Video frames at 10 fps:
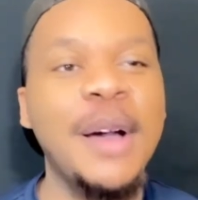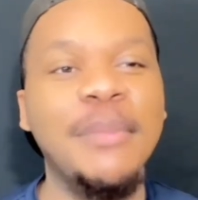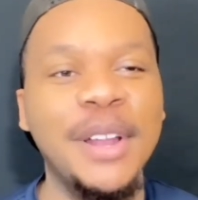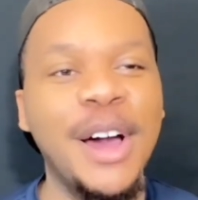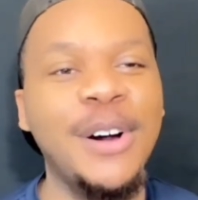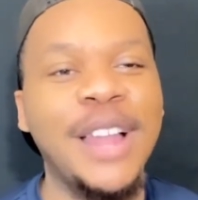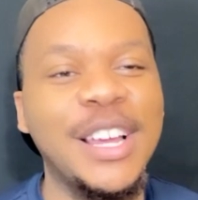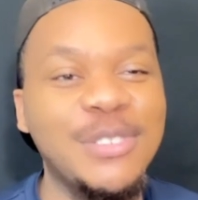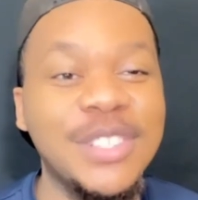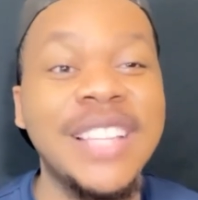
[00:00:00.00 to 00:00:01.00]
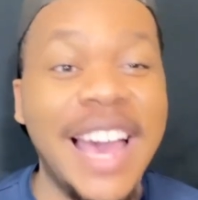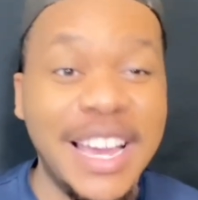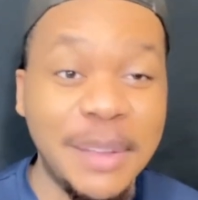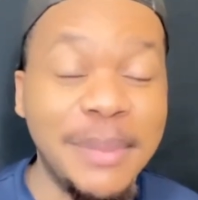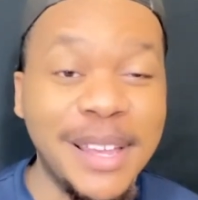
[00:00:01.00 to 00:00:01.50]
But no, like you just
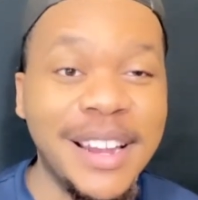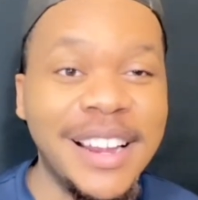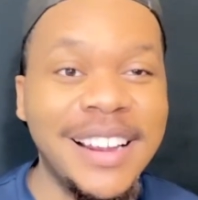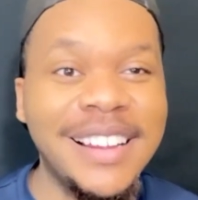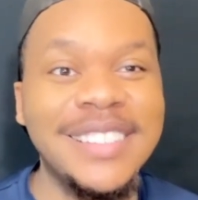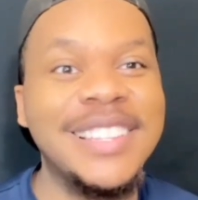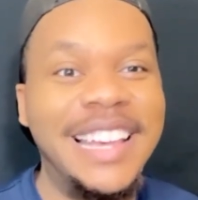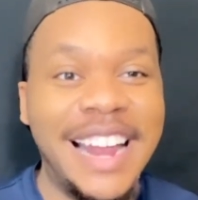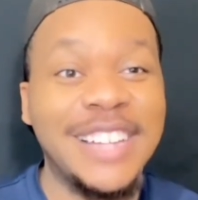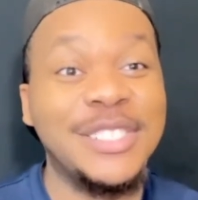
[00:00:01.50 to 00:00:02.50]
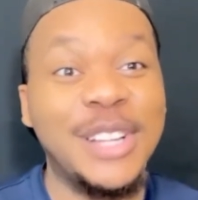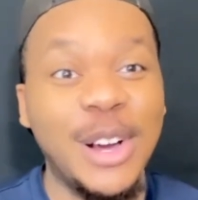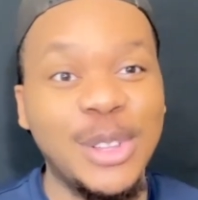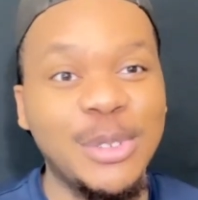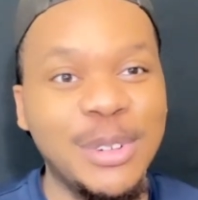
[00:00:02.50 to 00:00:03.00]
had to be there and actually
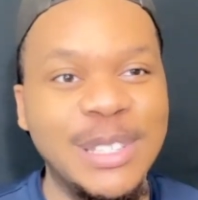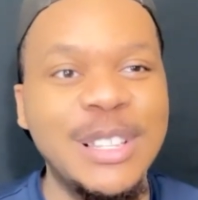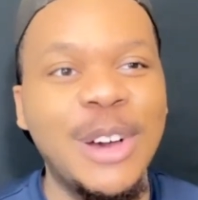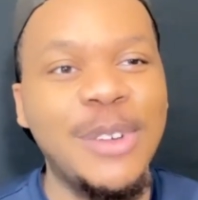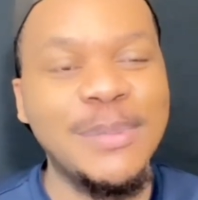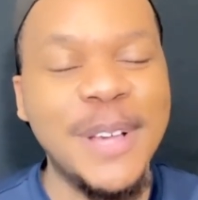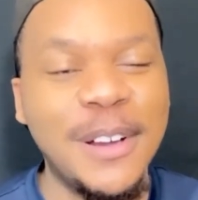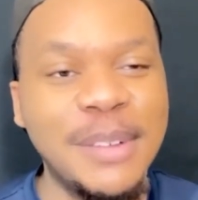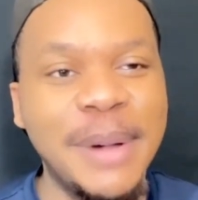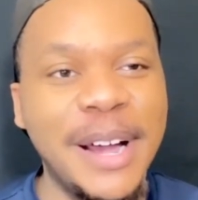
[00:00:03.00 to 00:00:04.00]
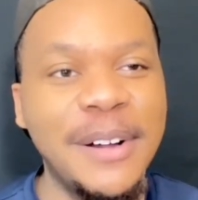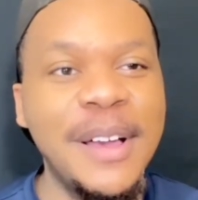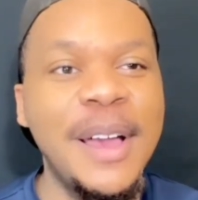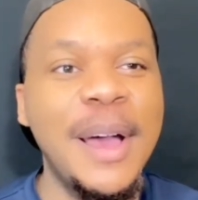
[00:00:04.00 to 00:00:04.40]
go through it to know what I'm talking about.